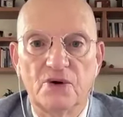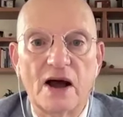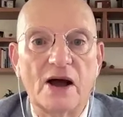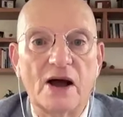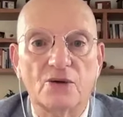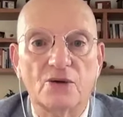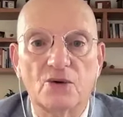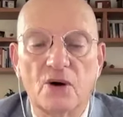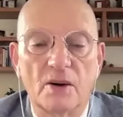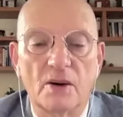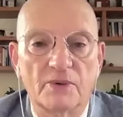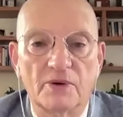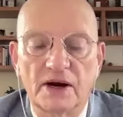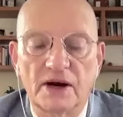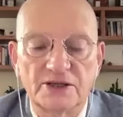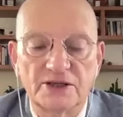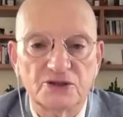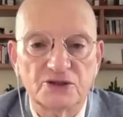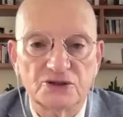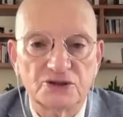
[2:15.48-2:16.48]
to how you
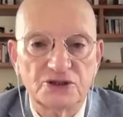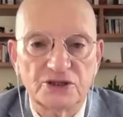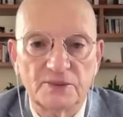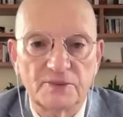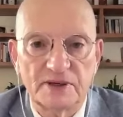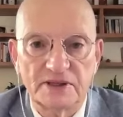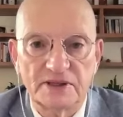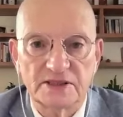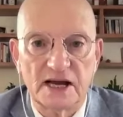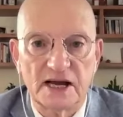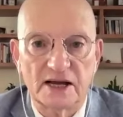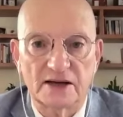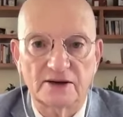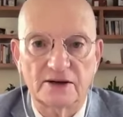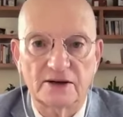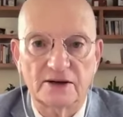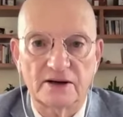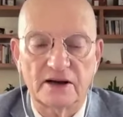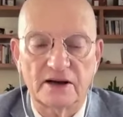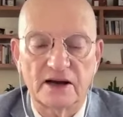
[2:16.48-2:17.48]
operate your shipping
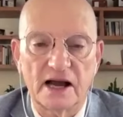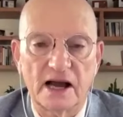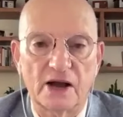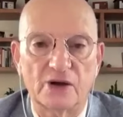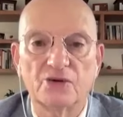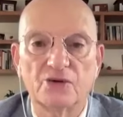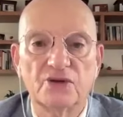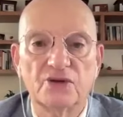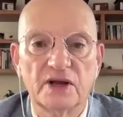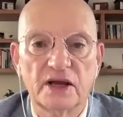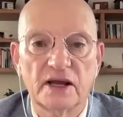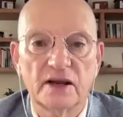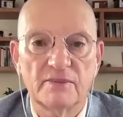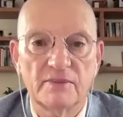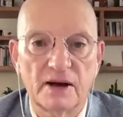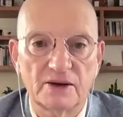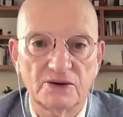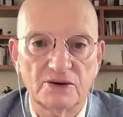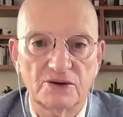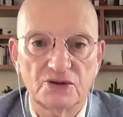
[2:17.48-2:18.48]
tanker, how you think
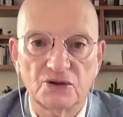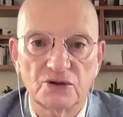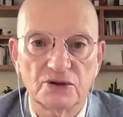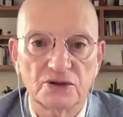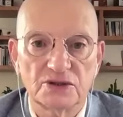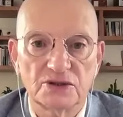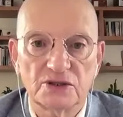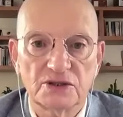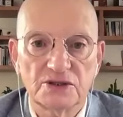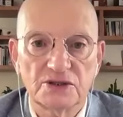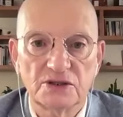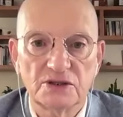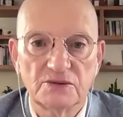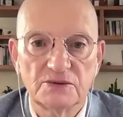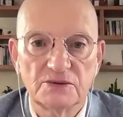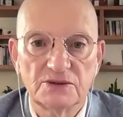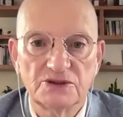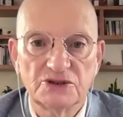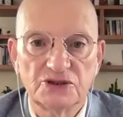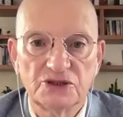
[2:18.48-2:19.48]
about your
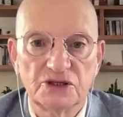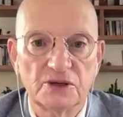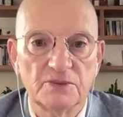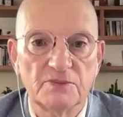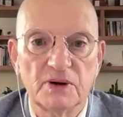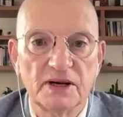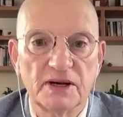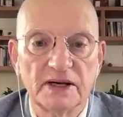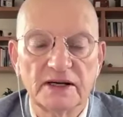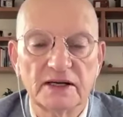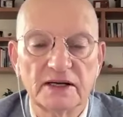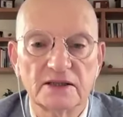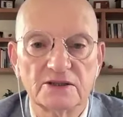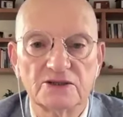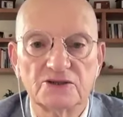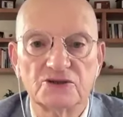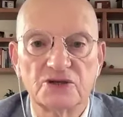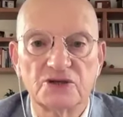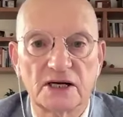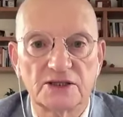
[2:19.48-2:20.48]

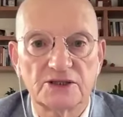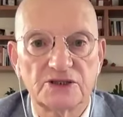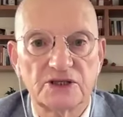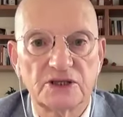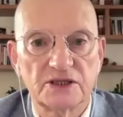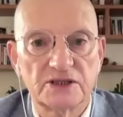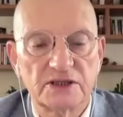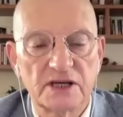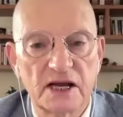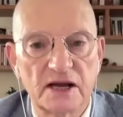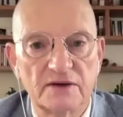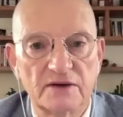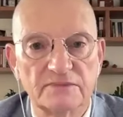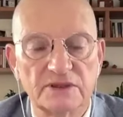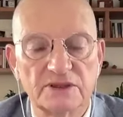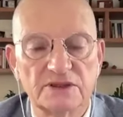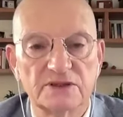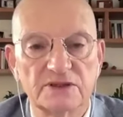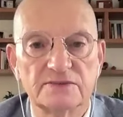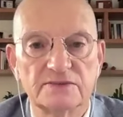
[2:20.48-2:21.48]
geopolitical strategy as a
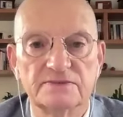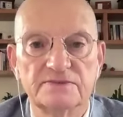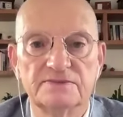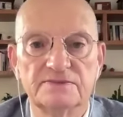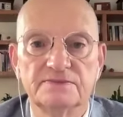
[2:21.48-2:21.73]
government.